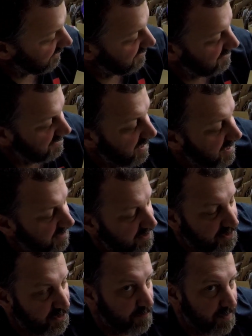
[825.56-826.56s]
scan
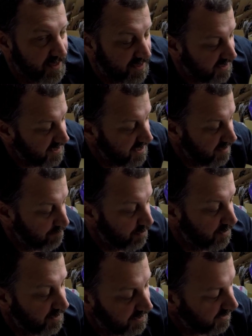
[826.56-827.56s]
this UPC and put
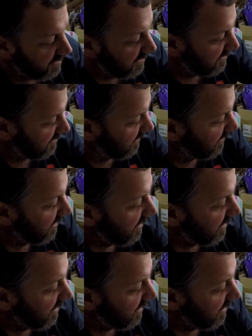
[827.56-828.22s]
it in the listing.